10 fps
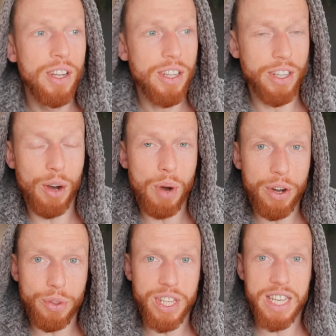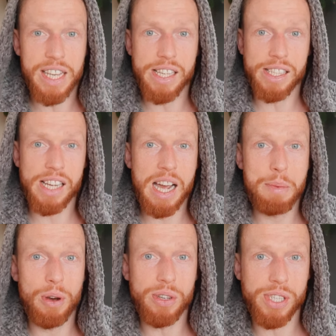you know, another year's
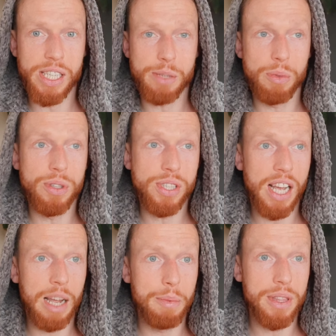time or 6 months time,